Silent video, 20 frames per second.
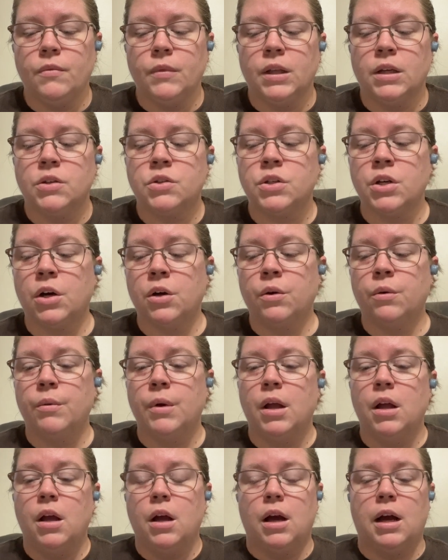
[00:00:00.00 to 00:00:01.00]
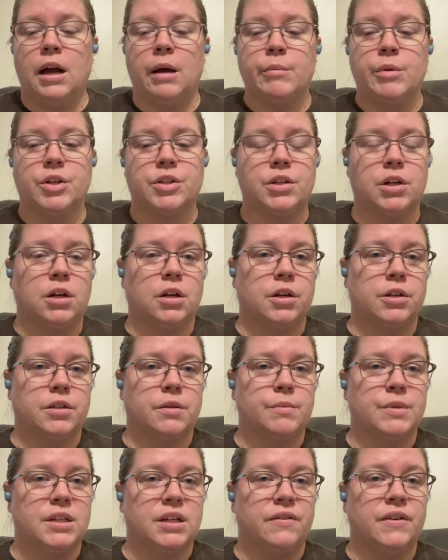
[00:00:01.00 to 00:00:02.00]
So I'm going to start her some
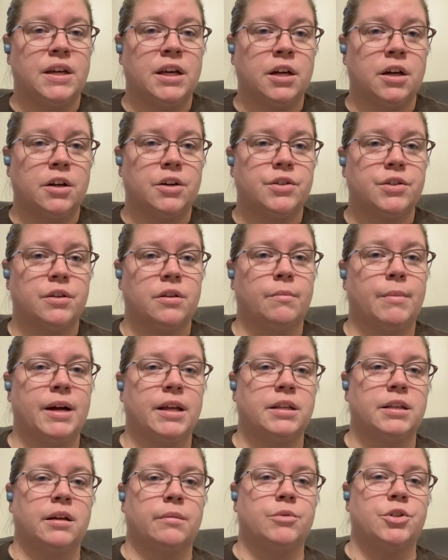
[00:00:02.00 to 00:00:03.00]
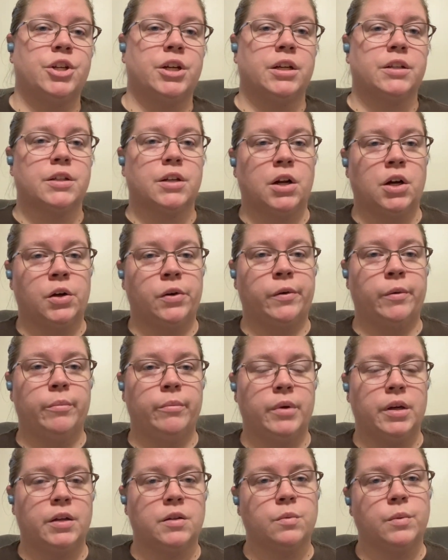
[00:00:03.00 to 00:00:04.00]
stuff here so that by the time she gets it home,
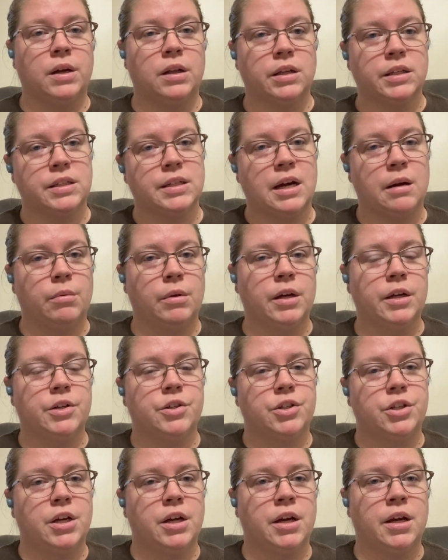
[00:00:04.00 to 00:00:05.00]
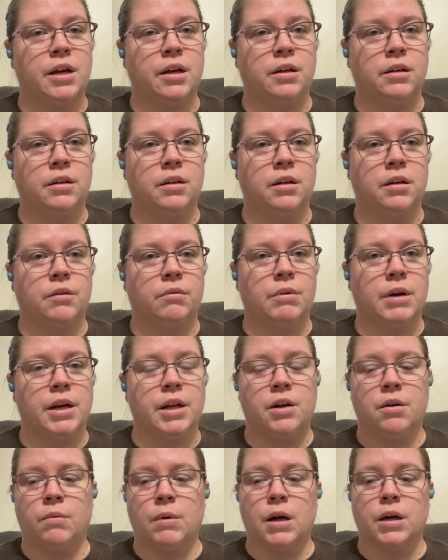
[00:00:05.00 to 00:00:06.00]
it's well established and ready
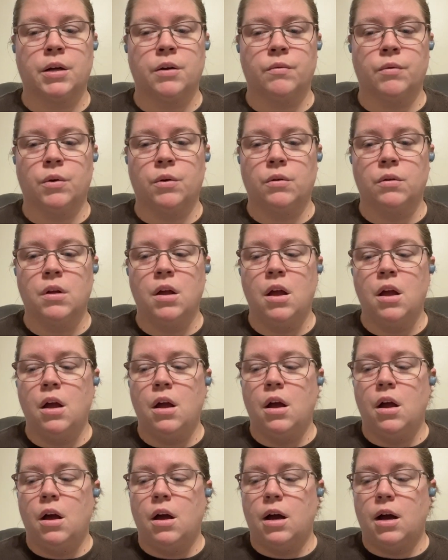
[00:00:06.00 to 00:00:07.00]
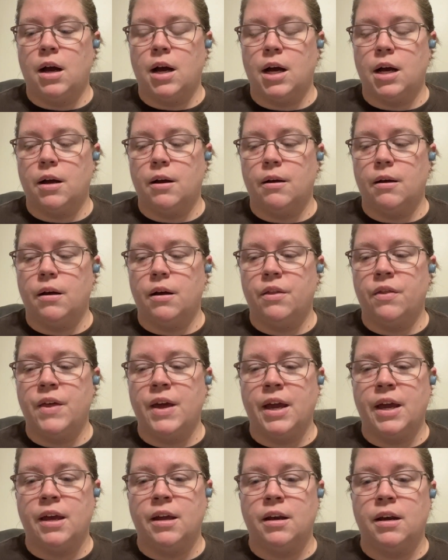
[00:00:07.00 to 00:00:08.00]
to rock and roll.
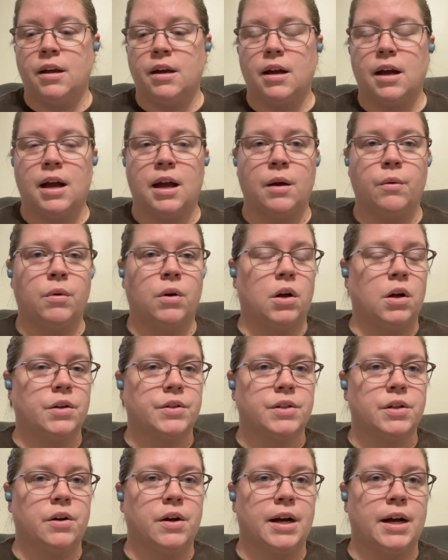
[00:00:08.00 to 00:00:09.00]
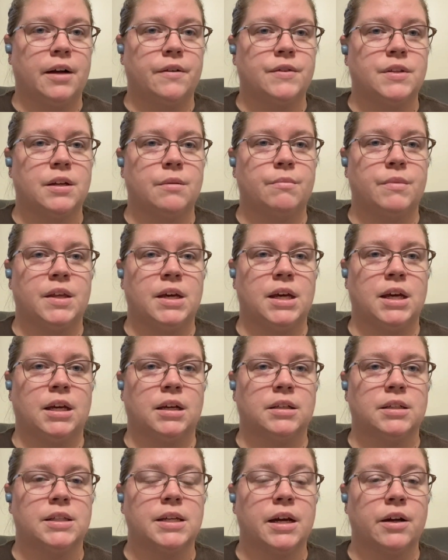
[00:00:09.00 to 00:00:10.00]
Then I will also have some
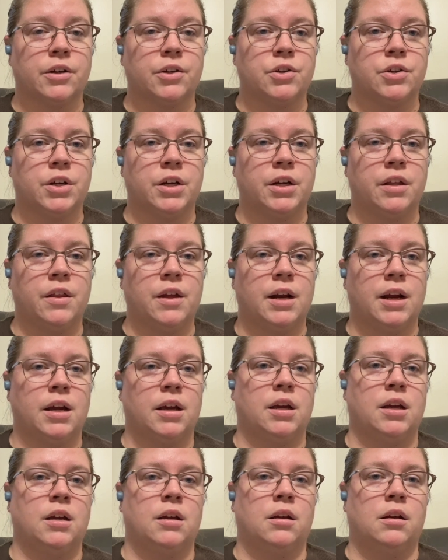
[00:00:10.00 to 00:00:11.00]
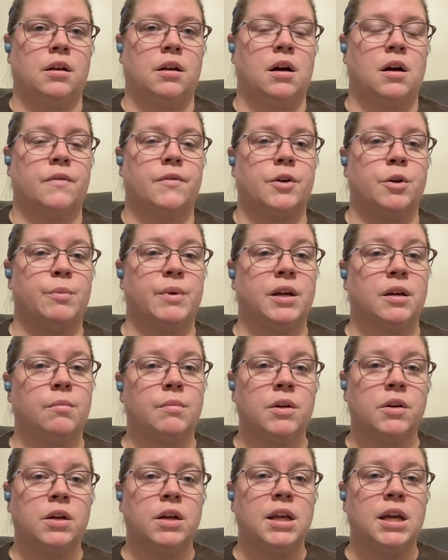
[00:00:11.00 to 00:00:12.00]
things extra that I can offer to my
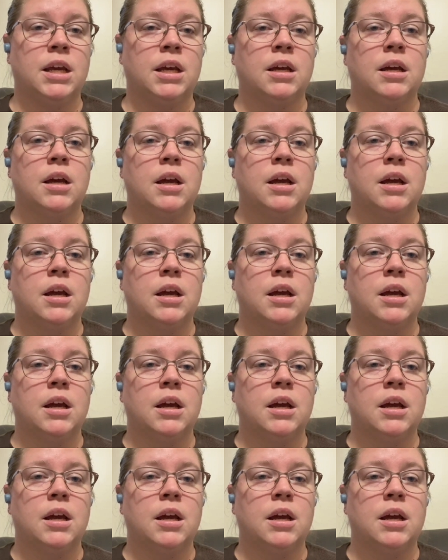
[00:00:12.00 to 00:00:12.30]
community.